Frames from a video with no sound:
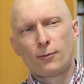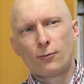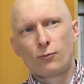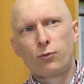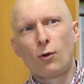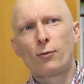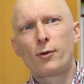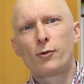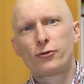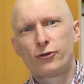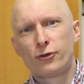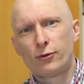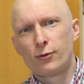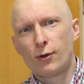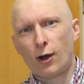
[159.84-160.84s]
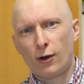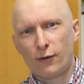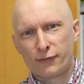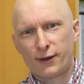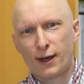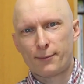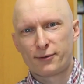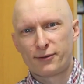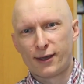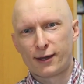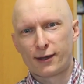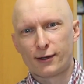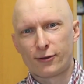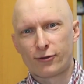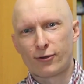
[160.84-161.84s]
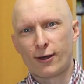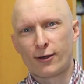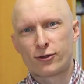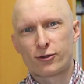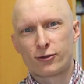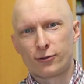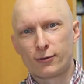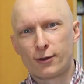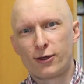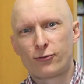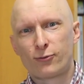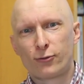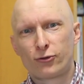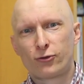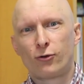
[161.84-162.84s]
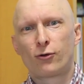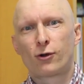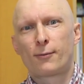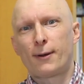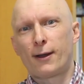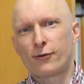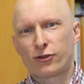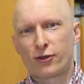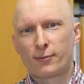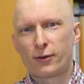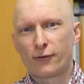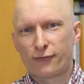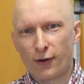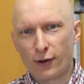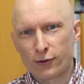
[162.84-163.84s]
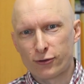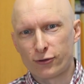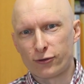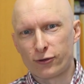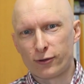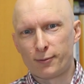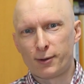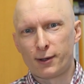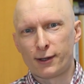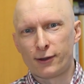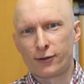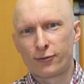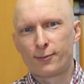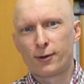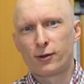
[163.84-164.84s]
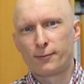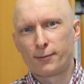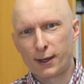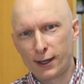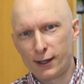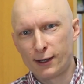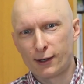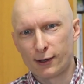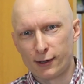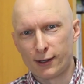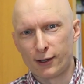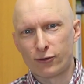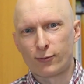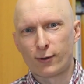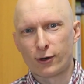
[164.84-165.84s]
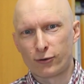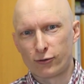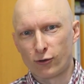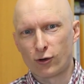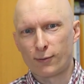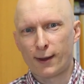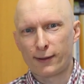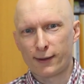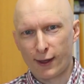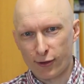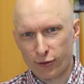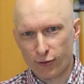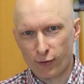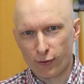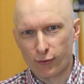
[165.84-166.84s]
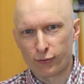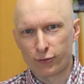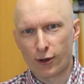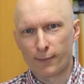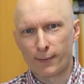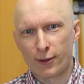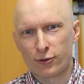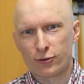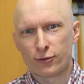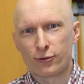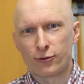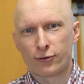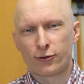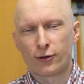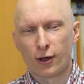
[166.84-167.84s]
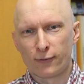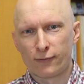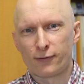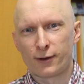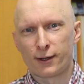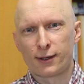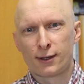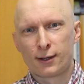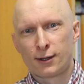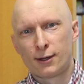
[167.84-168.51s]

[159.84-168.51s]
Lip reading: What we'll do after that particular section is we'll talk about some of the functions of the police, but at the beginning at least we're going to talk about the historical dimensions, and hopefully